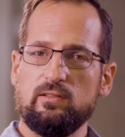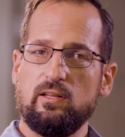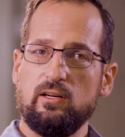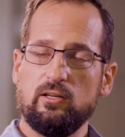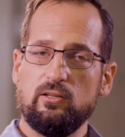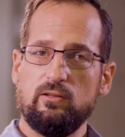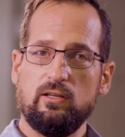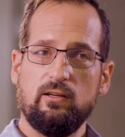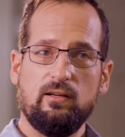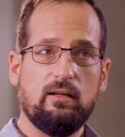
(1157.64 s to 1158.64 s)
Is
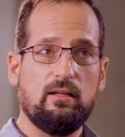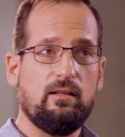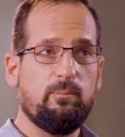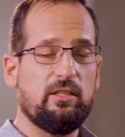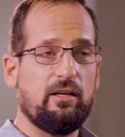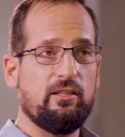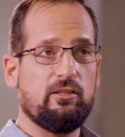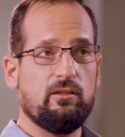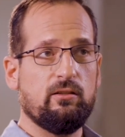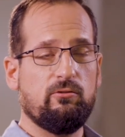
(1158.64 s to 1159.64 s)
there a
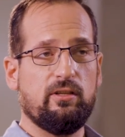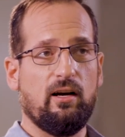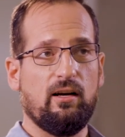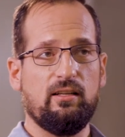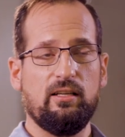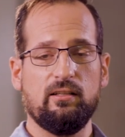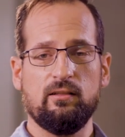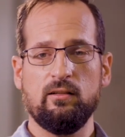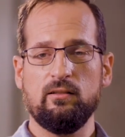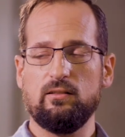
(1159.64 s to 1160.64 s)
limitation
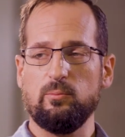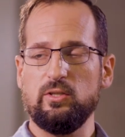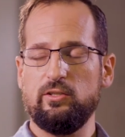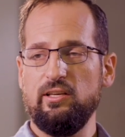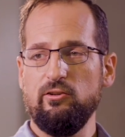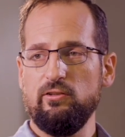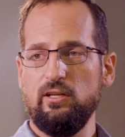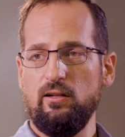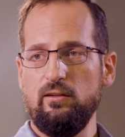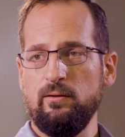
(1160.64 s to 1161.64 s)
regarding the
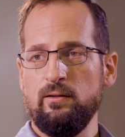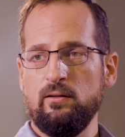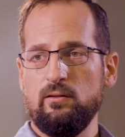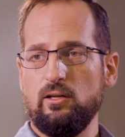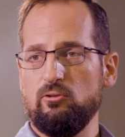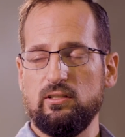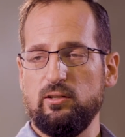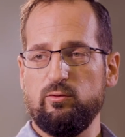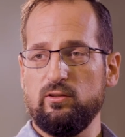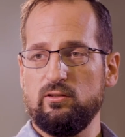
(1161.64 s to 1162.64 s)
material? There are
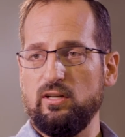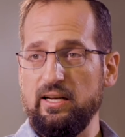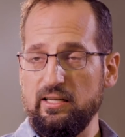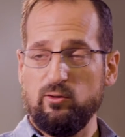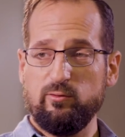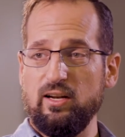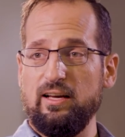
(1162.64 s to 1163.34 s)
different kind of